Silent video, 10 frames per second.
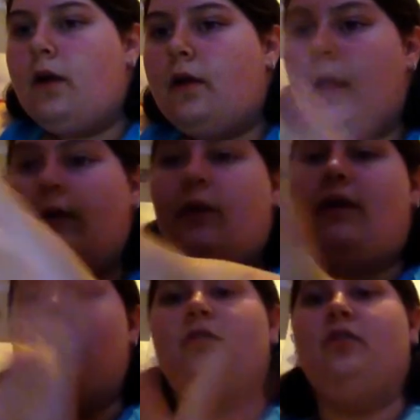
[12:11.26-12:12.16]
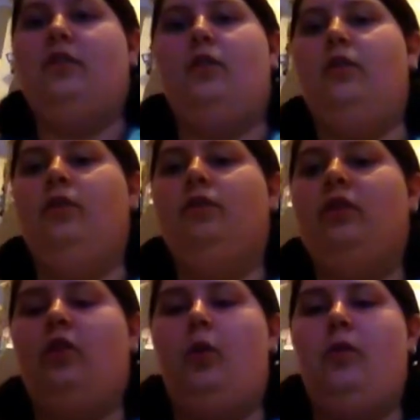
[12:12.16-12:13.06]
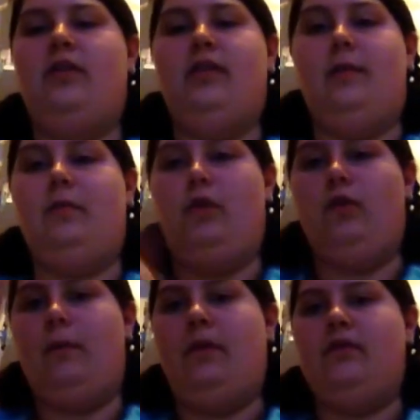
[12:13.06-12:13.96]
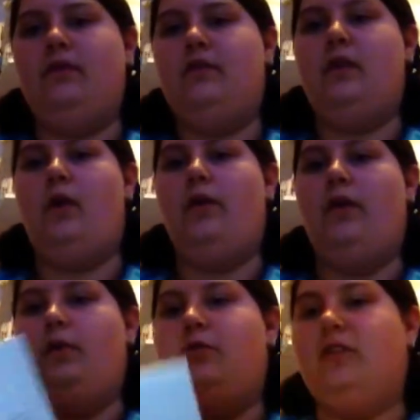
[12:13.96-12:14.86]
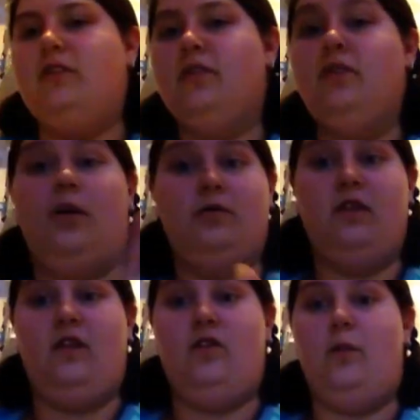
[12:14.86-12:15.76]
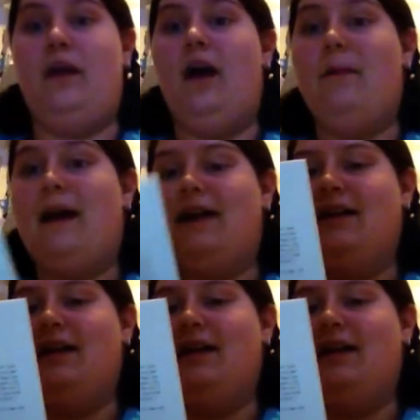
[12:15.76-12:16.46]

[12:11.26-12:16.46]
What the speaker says: right, just got to press the little red button, there's no other options. Sorry, I'm doing this on my iPad.